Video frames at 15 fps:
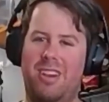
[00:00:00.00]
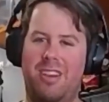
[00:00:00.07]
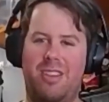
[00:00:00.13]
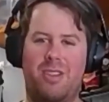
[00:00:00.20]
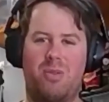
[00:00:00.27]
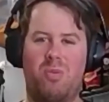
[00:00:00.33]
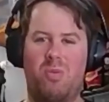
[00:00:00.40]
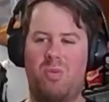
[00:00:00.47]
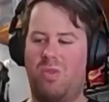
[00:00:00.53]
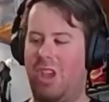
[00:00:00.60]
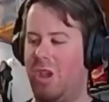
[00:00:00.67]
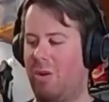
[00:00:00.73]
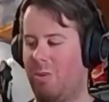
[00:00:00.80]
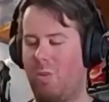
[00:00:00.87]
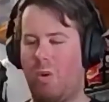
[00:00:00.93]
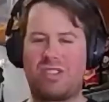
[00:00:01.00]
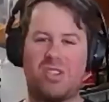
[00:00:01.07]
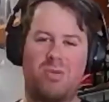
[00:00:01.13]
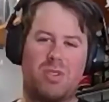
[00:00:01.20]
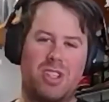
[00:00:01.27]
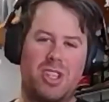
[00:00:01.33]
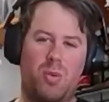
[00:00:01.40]
it wasn't
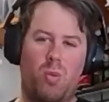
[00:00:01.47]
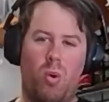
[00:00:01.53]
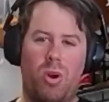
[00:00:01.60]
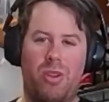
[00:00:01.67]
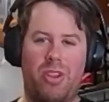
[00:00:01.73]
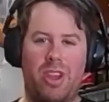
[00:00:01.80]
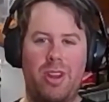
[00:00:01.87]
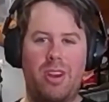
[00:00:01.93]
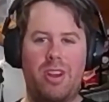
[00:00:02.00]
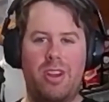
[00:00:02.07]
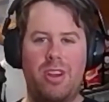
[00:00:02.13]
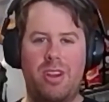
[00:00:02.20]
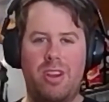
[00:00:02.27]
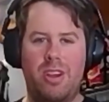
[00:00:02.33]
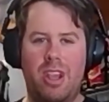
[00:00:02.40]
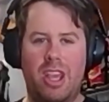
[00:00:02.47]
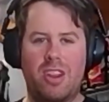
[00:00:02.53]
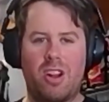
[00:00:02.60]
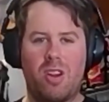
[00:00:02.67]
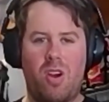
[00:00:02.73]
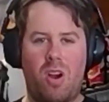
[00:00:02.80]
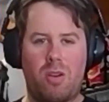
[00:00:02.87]
really worth it in the
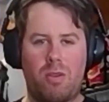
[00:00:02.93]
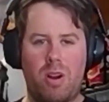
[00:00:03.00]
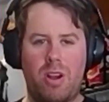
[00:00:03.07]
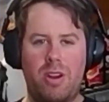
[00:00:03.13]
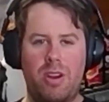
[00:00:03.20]
long run.